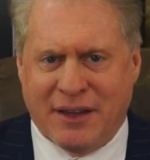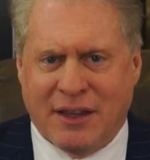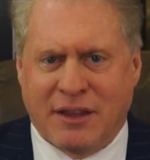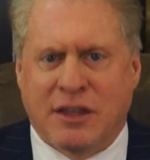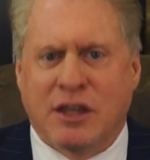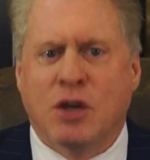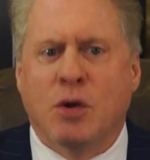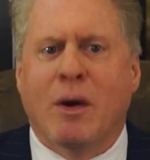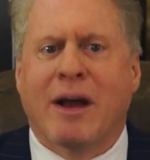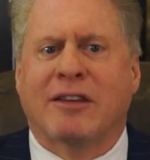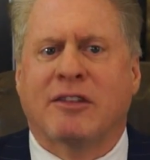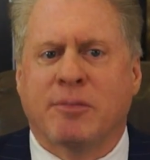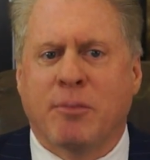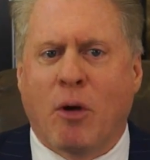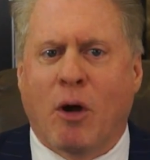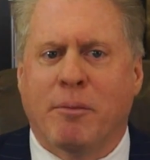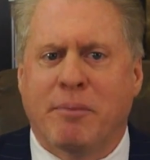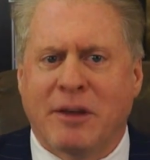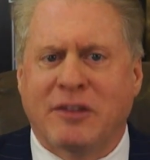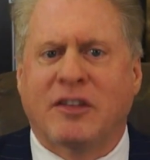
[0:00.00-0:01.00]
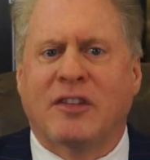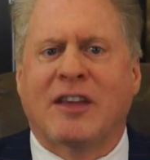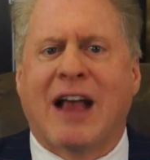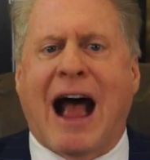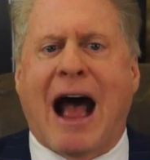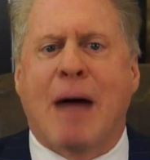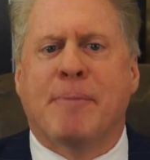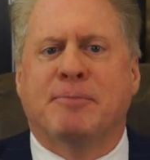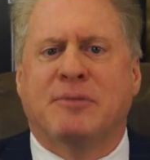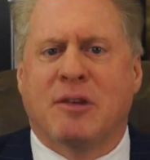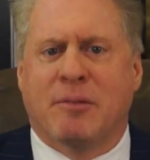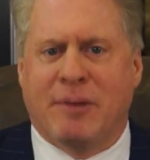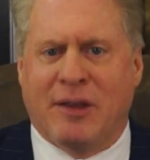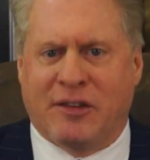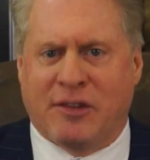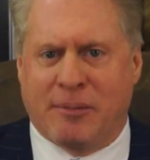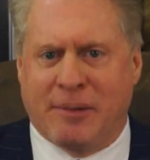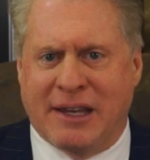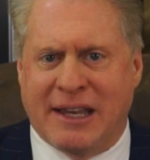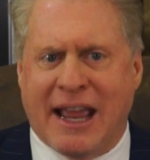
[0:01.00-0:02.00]
The U.S. Small Business
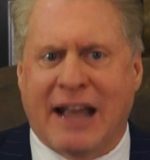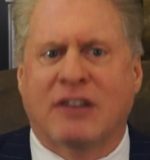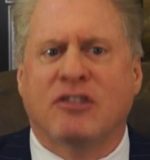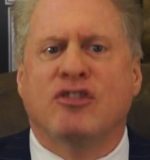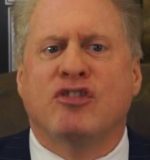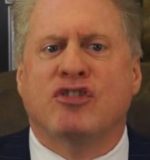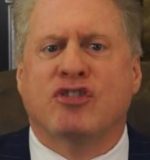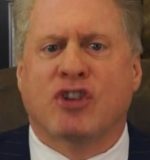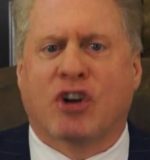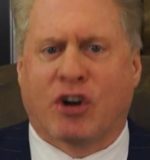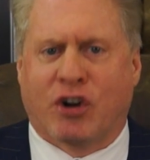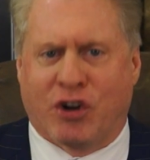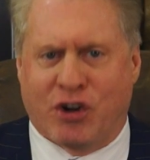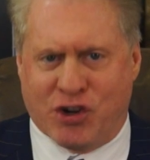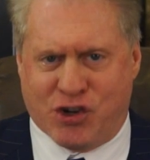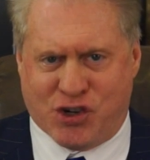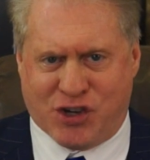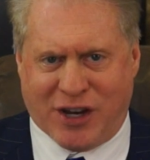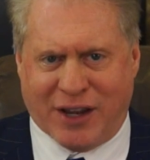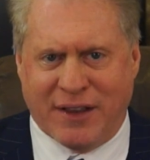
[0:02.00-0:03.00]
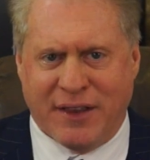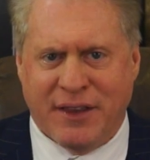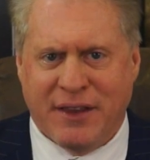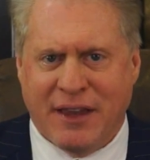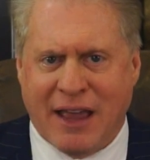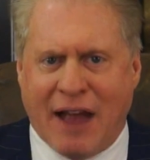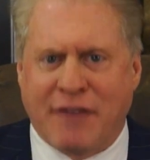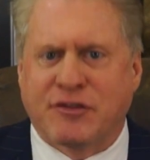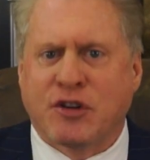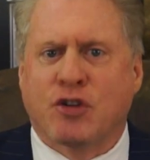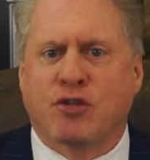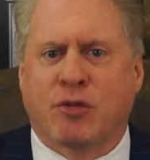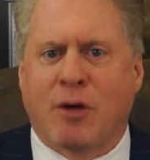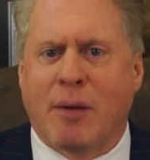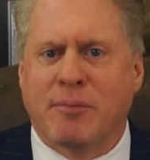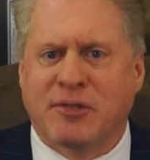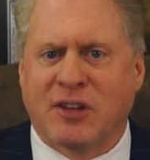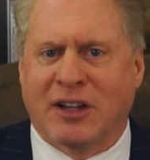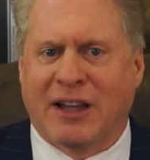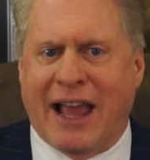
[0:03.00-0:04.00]
Optimism Index surged after
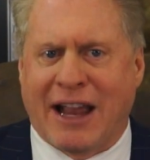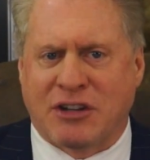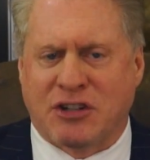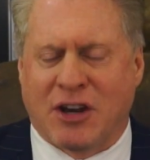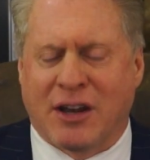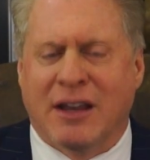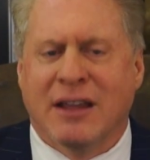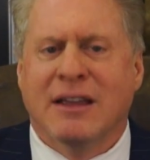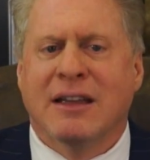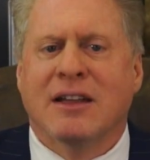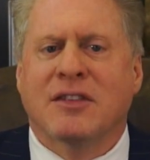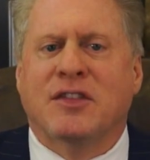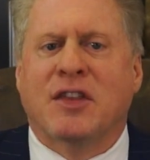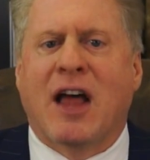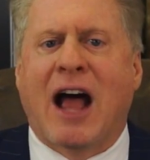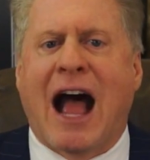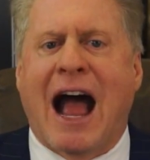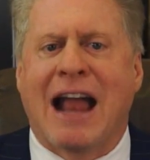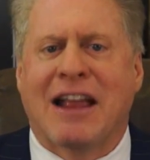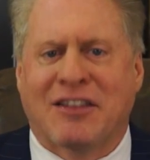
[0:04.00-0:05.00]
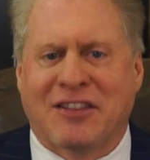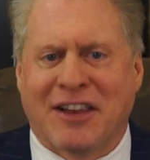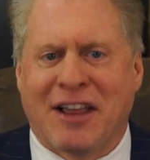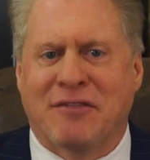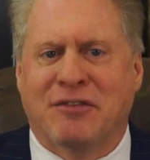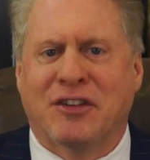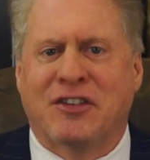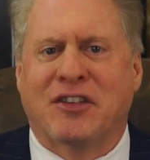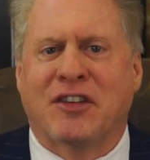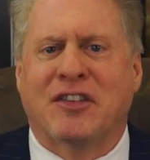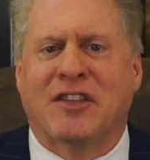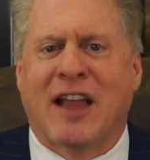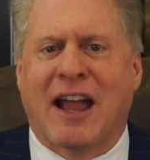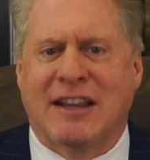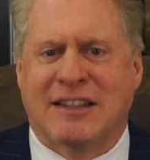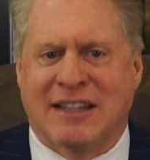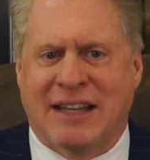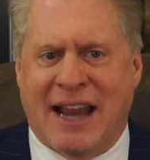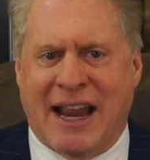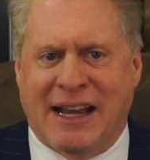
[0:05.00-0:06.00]
Trump's election to the highest level since
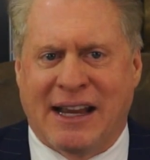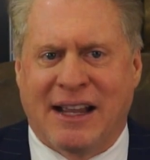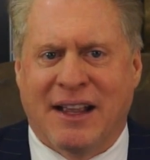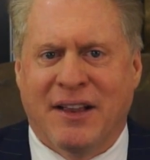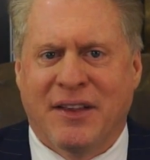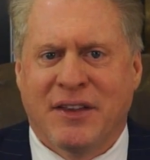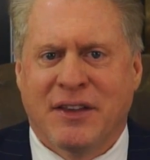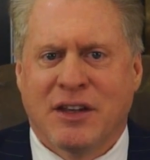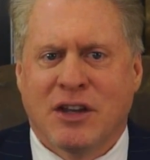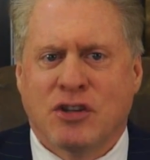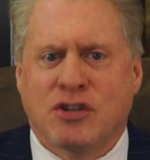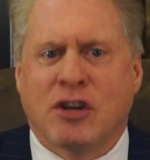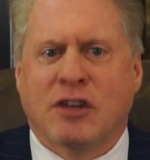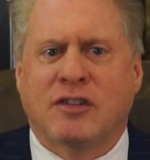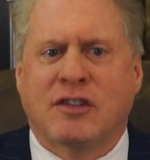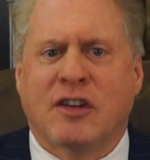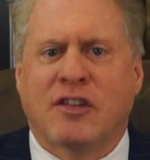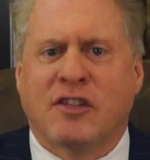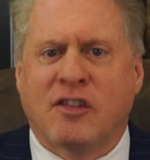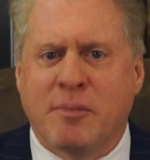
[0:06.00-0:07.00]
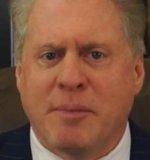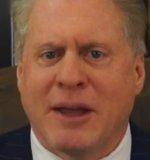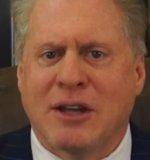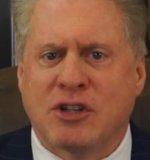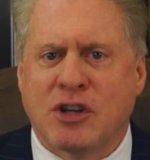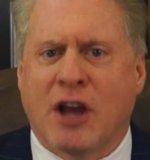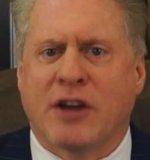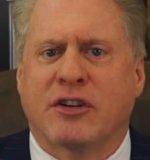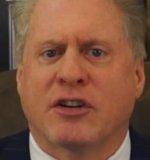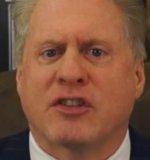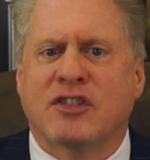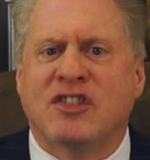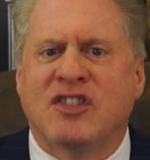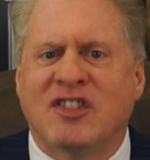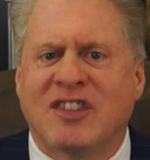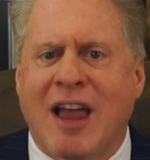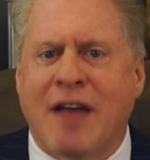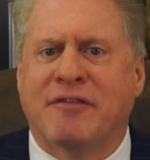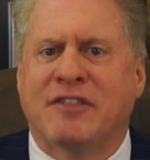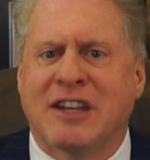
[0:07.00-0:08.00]
1980. Just a smidge under
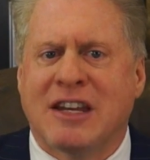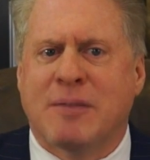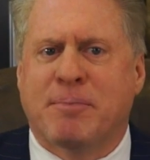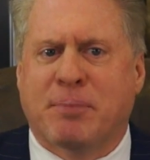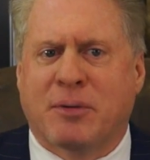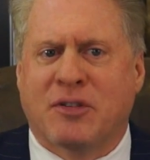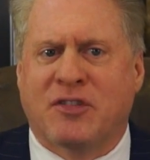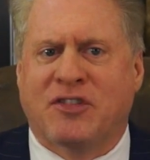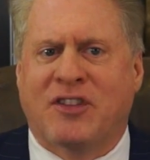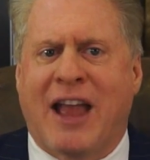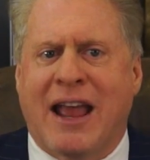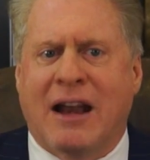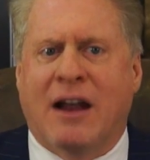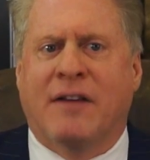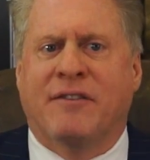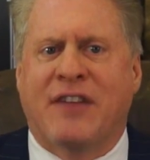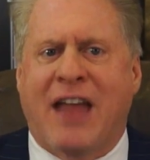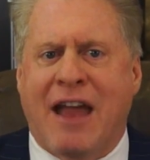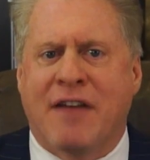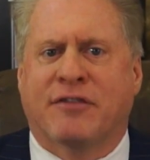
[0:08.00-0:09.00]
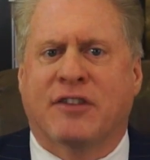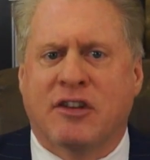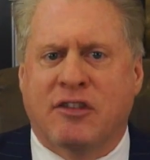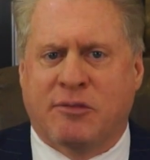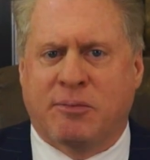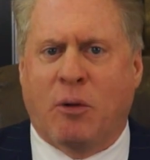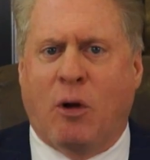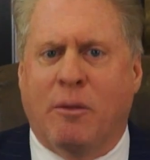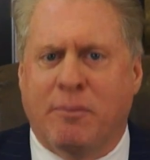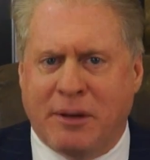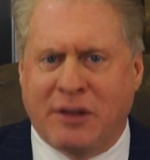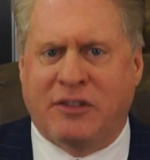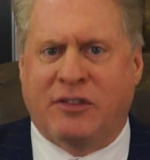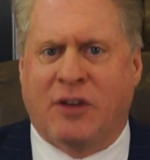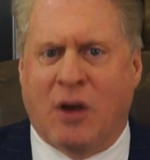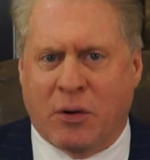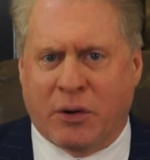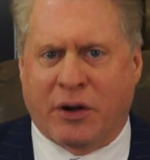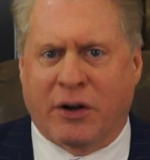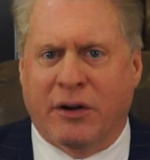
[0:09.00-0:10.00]
70% of every small business
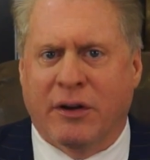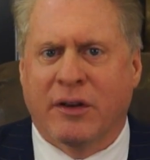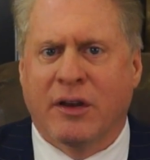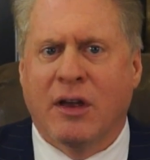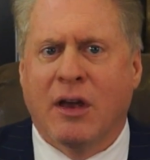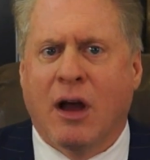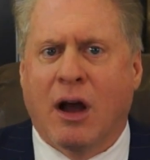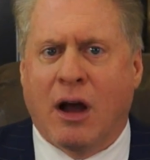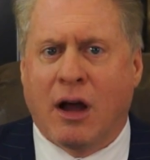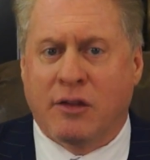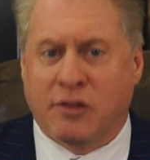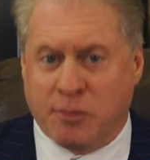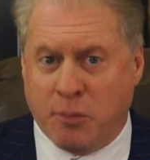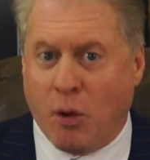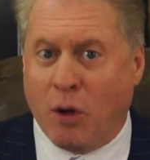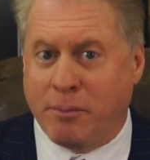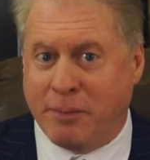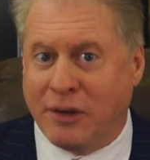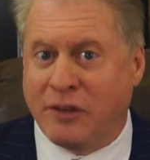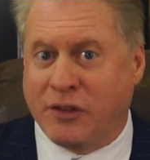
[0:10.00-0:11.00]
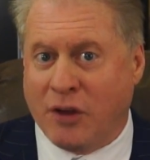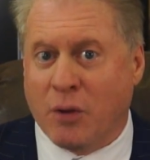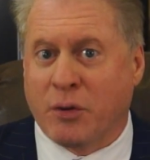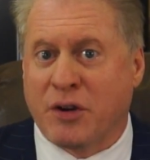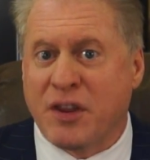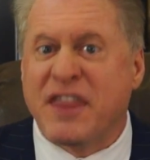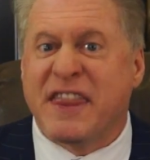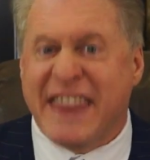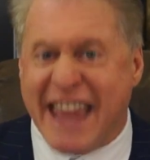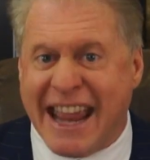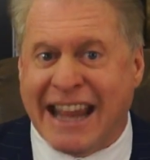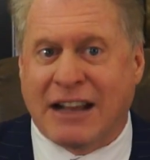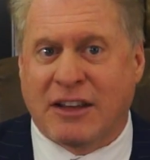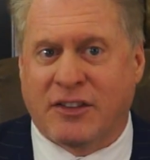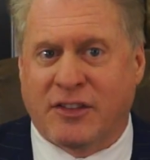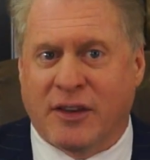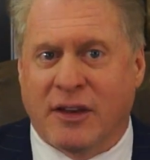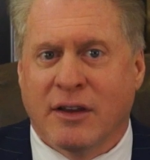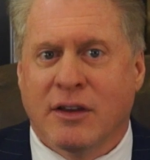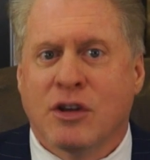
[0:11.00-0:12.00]
owner
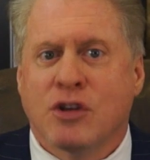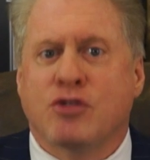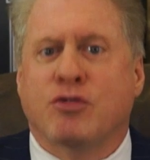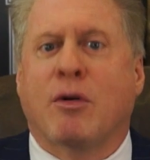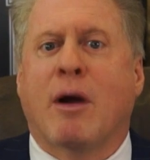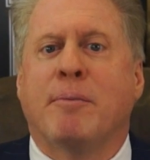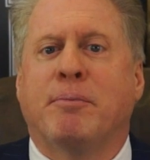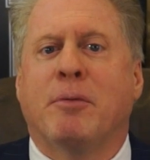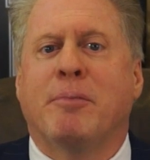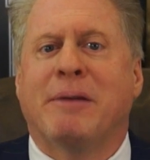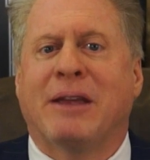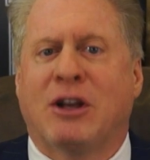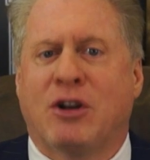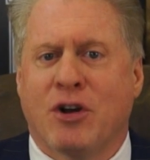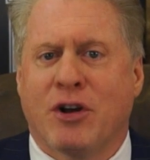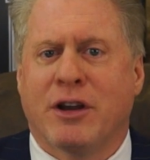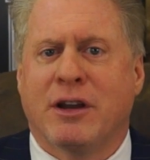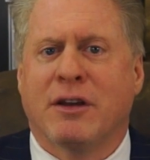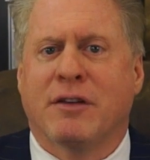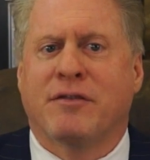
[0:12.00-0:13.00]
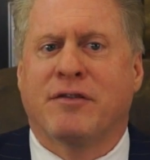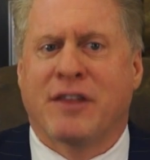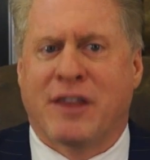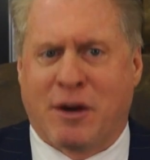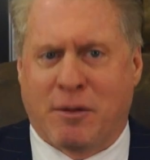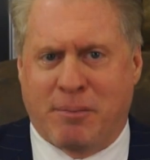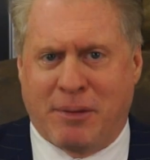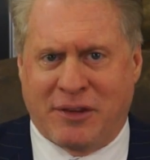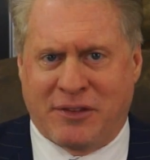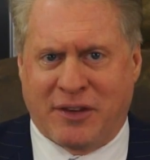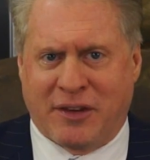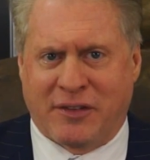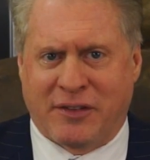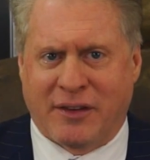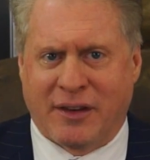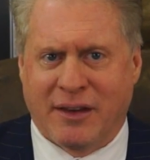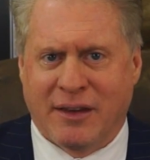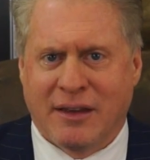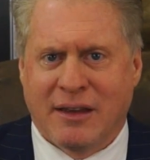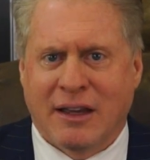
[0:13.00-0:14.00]
thinks Trump will be good for their business.
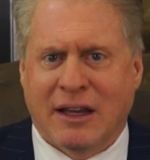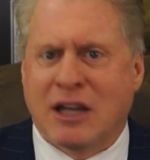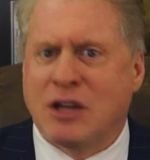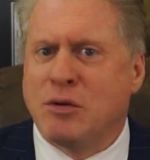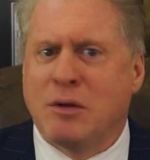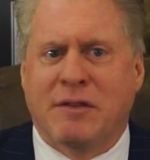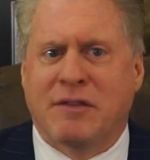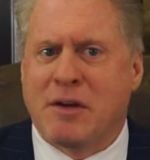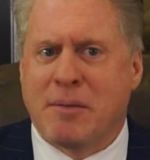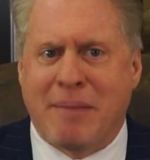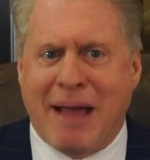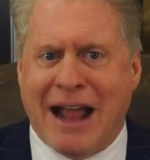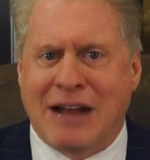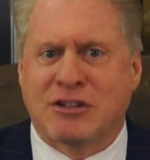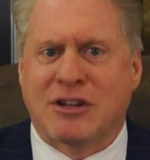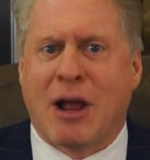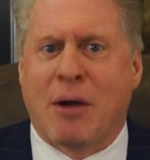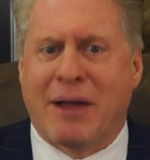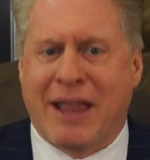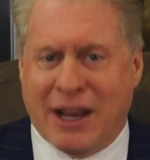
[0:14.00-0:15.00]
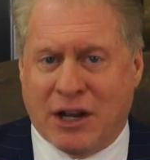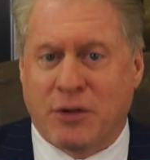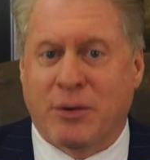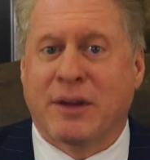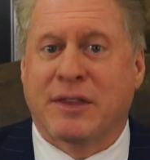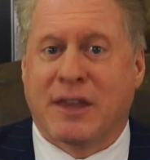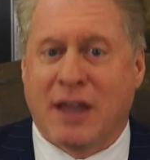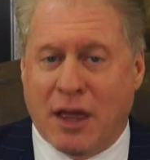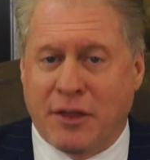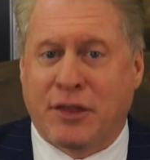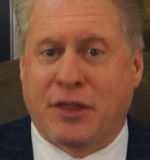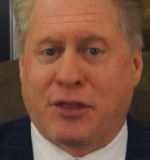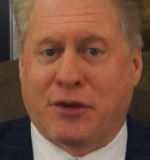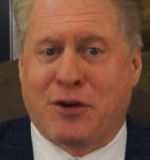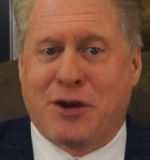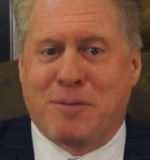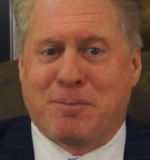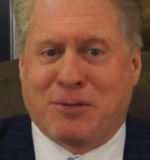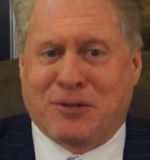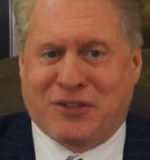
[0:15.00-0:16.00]
Can you even imagine how ignorant the other
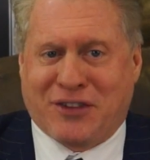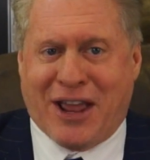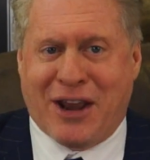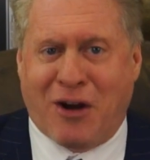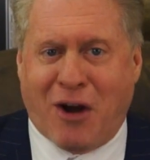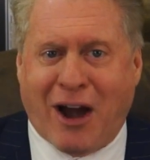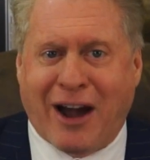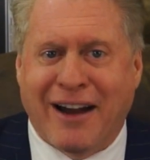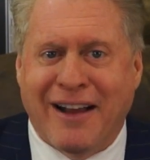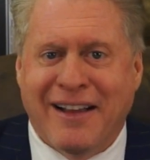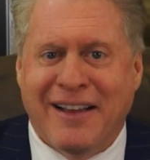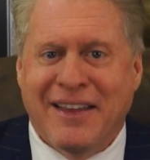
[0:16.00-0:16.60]
30% are?